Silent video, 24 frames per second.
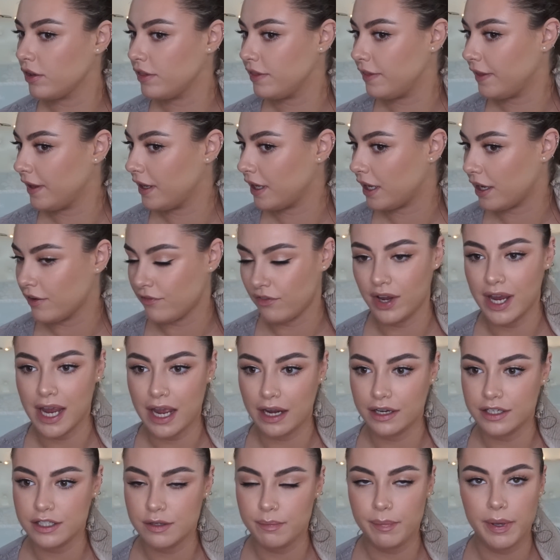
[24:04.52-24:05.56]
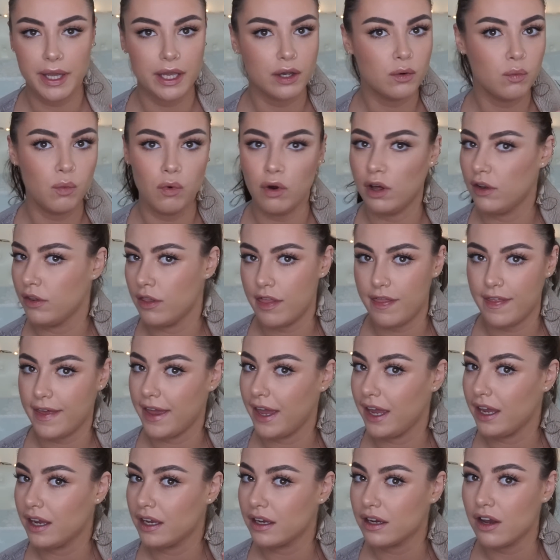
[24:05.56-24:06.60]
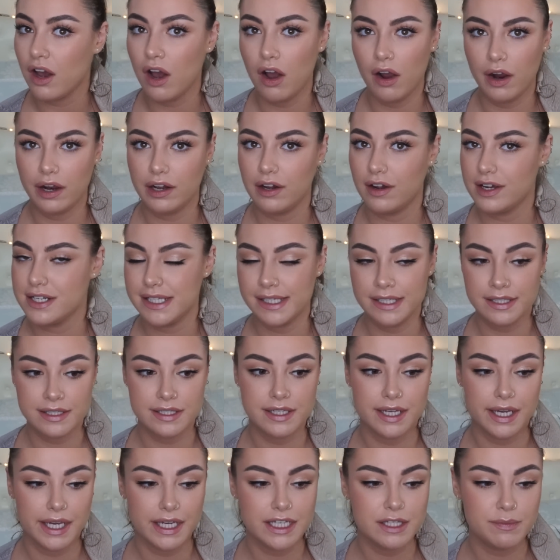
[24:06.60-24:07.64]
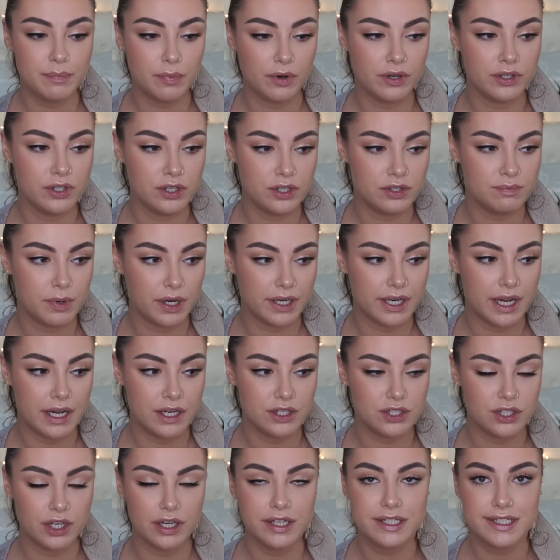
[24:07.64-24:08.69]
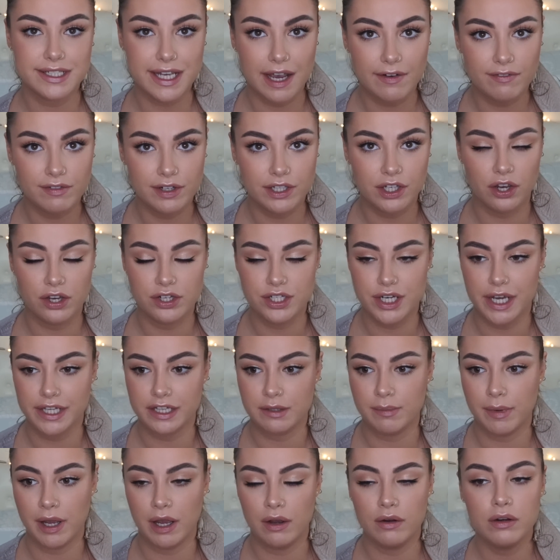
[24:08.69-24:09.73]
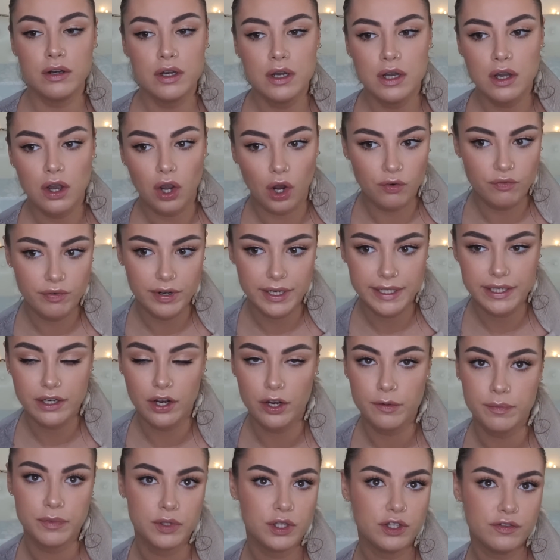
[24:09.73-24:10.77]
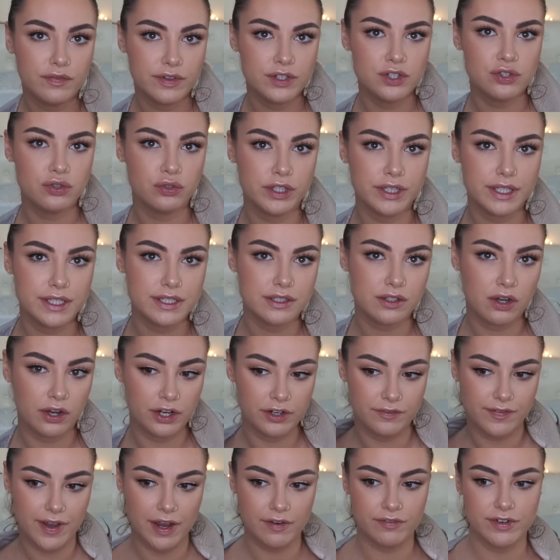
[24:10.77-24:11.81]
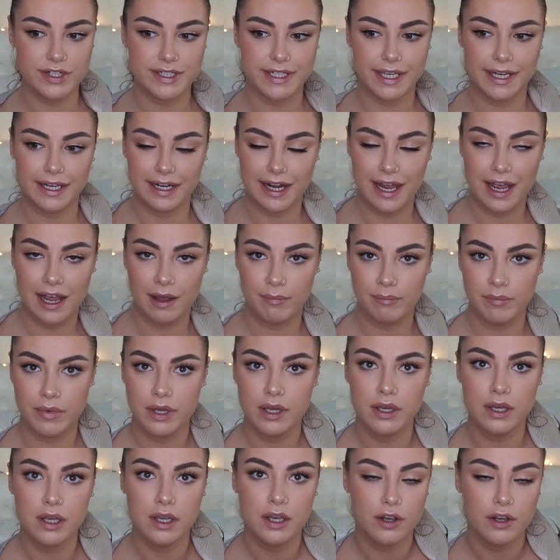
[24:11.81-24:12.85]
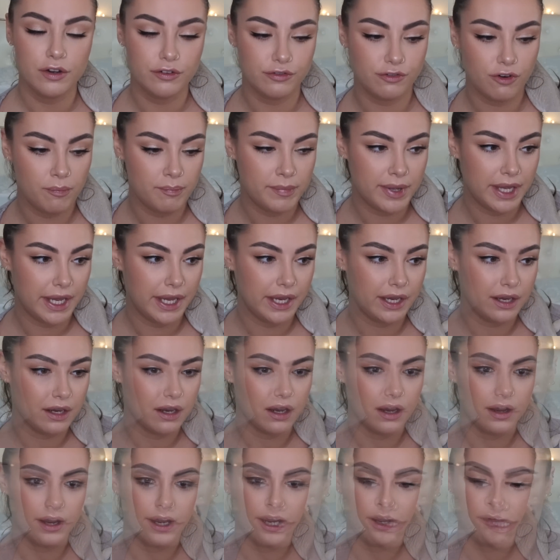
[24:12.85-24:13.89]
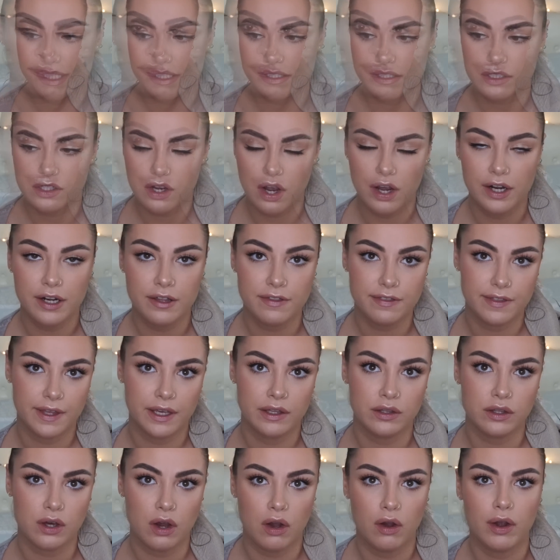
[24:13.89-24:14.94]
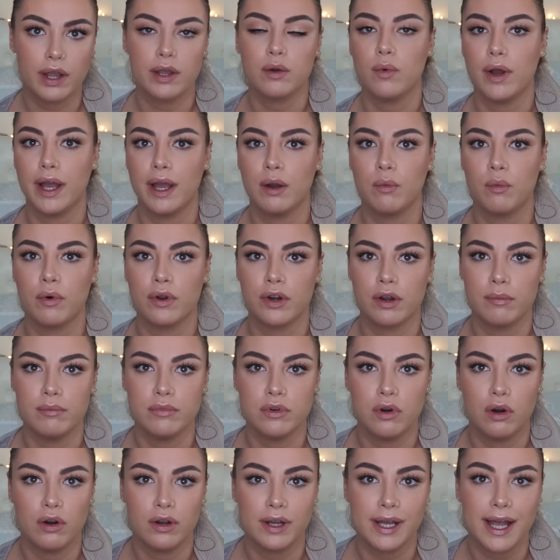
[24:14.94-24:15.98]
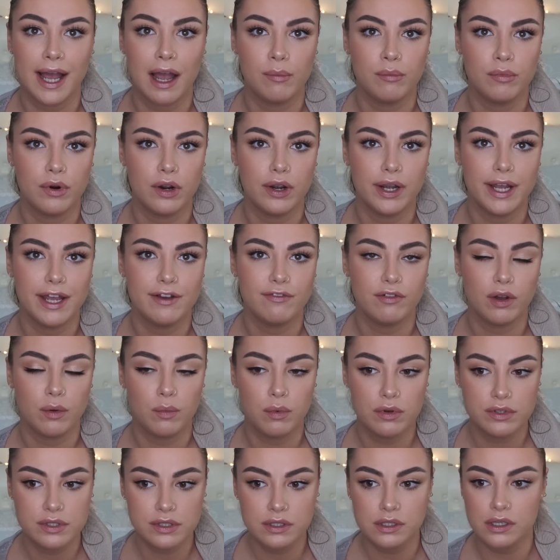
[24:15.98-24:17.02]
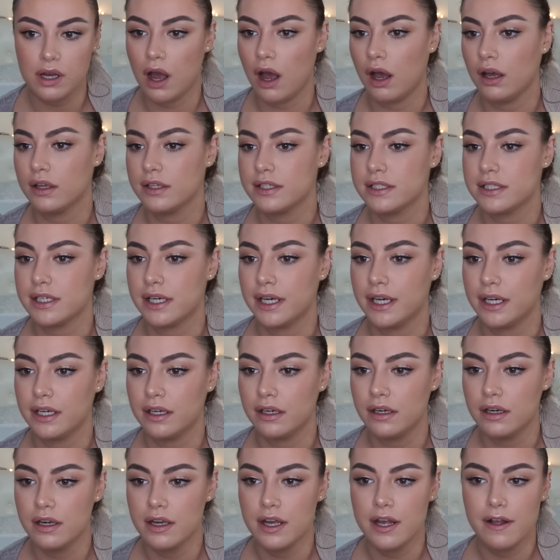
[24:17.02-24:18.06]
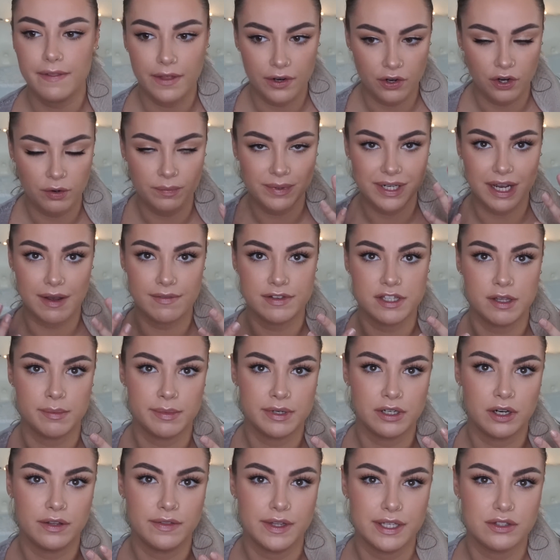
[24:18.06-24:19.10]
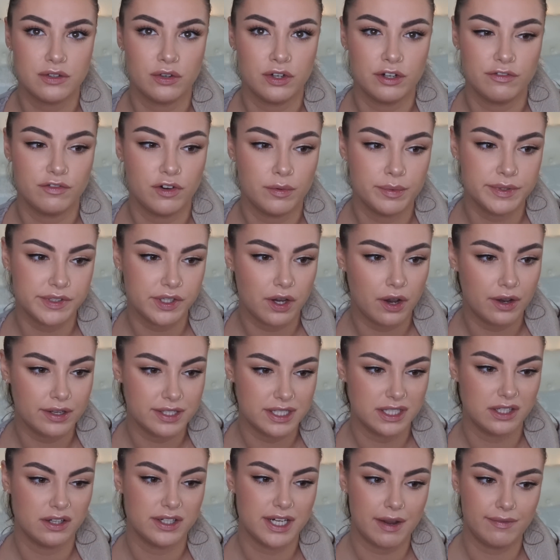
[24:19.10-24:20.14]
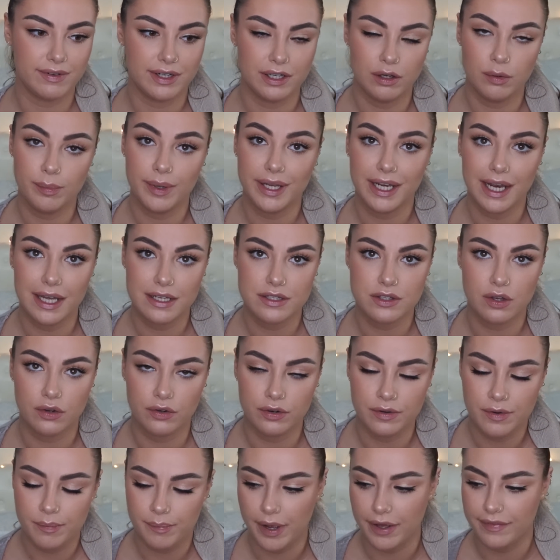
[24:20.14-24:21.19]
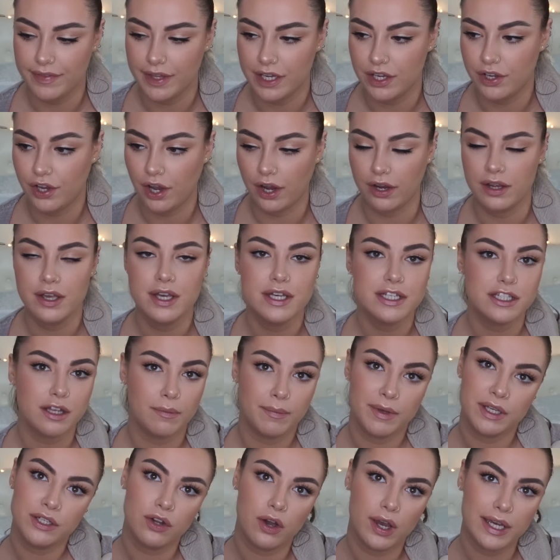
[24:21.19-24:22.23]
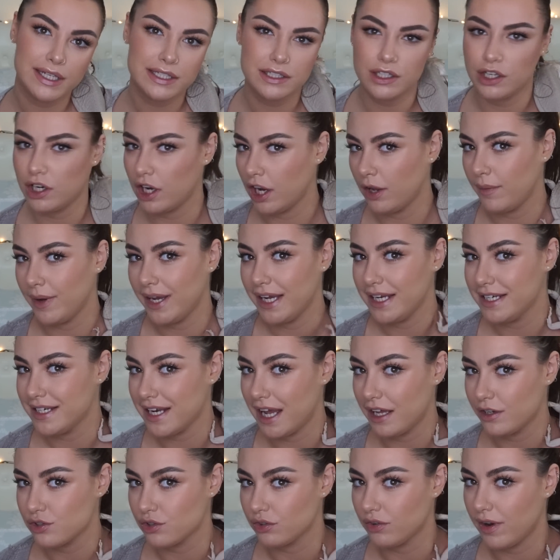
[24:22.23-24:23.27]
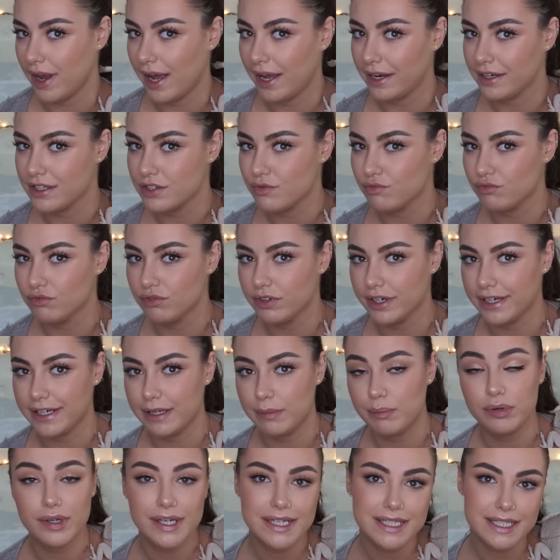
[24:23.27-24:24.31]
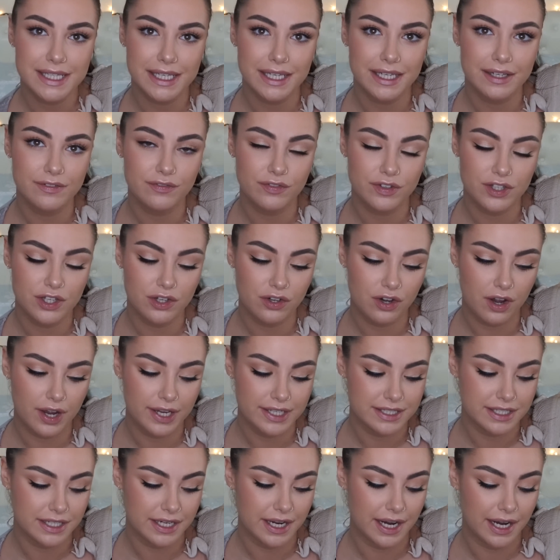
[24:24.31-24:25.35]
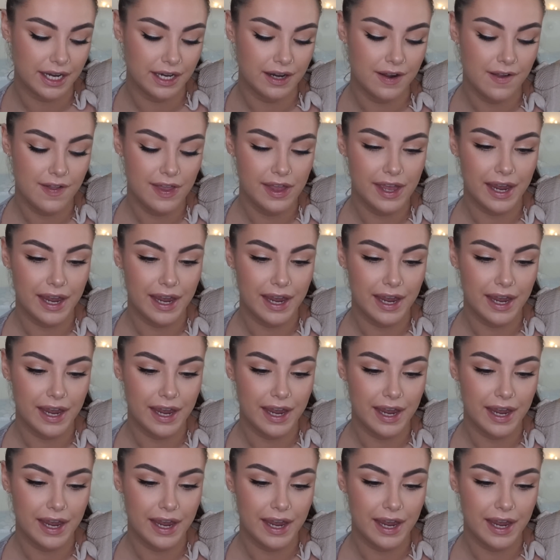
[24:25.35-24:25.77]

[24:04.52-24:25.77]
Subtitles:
I think if I had to pick one thing, highlighting sticks by Nude by Nature, definitely go and check them out. I really hope that you've enjoyed this kind of everyday glam. from me. This is the kind of thing that I wear when I'm not on camera. If I wasn't casting, then I would have something like this on. If I was casting, I'd have a little bit less on, but there you go. Something nice, glowy, natural, and really pretty for you guys today.